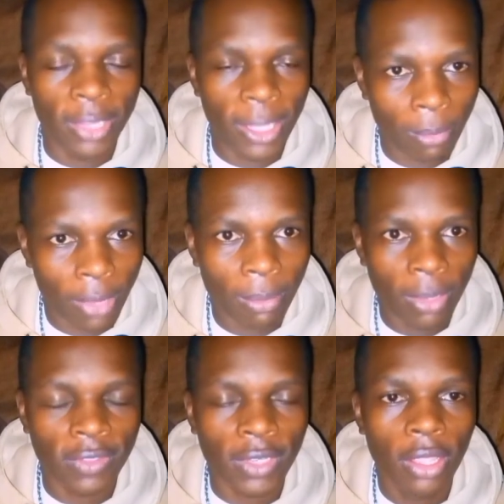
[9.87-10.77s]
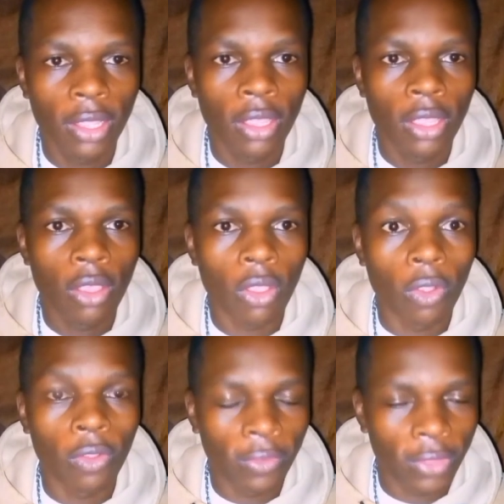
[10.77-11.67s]
the Prime Minister
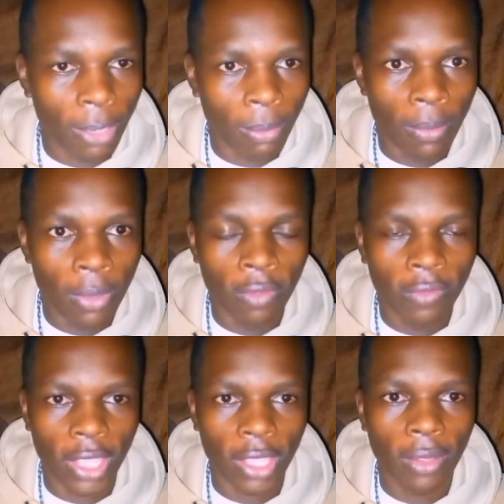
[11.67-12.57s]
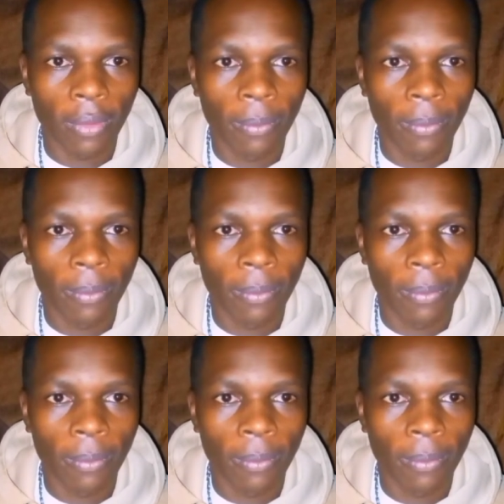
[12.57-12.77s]
of the Republic of Kenya.